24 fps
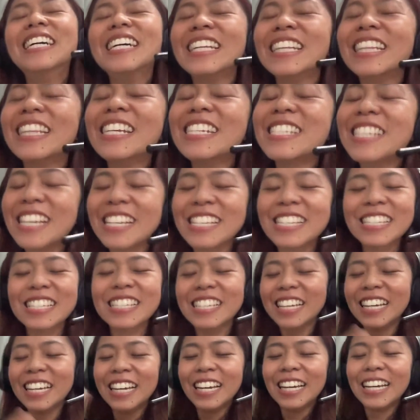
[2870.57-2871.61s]
This
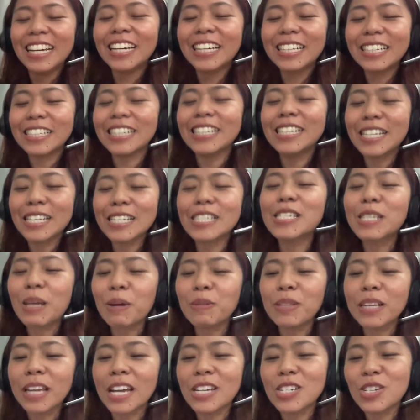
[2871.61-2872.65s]
is
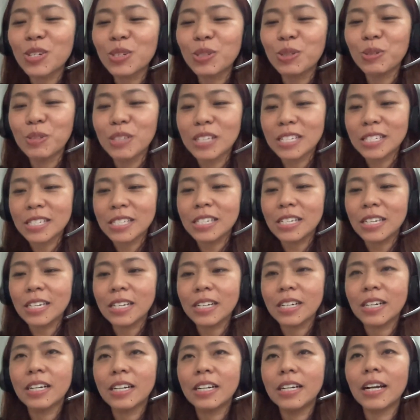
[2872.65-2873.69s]
something I should do this
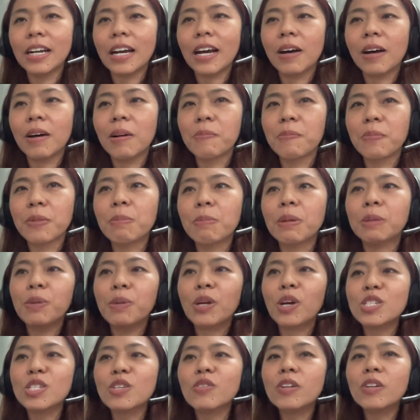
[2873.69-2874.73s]
year. But
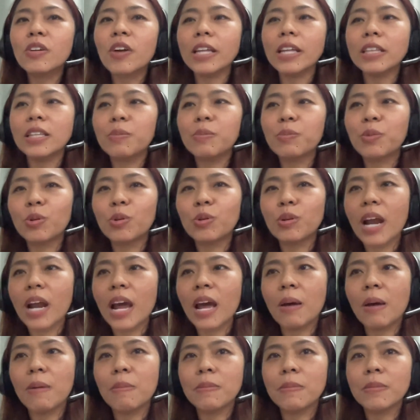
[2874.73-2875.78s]
because of the writing
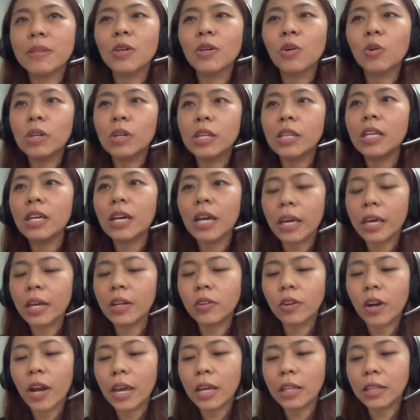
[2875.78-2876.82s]
program, the only thing I can
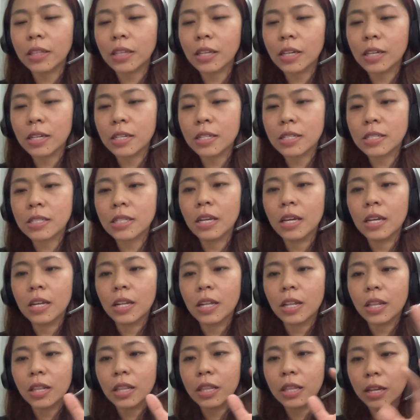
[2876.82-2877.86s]
write is
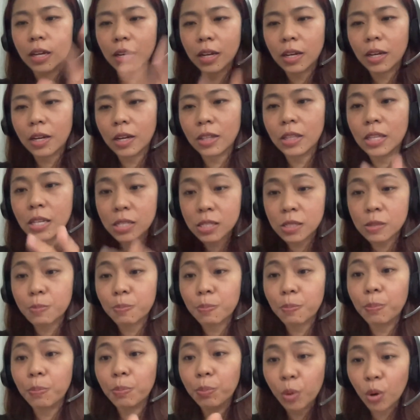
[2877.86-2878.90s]
this
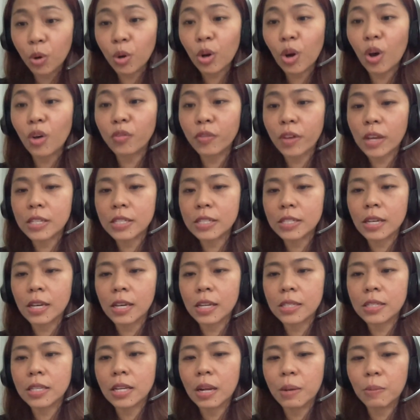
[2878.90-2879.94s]
book of
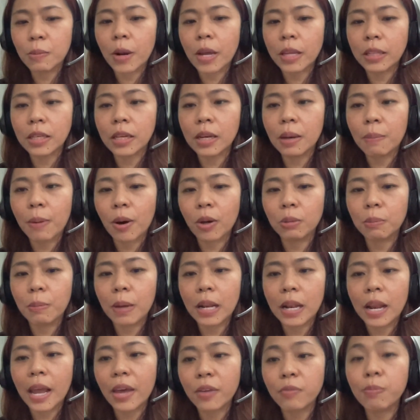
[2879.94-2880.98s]
essays that I'm writing about my
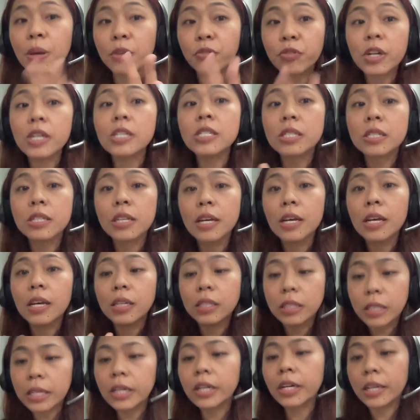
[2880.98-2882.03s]
life, my first
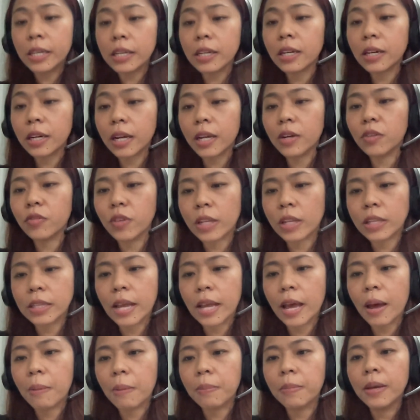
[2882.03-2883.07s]
year here in
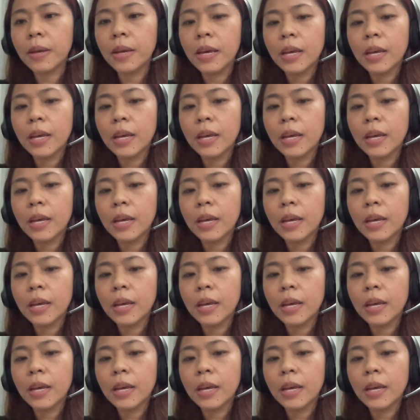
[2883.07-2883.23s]
Vietnam.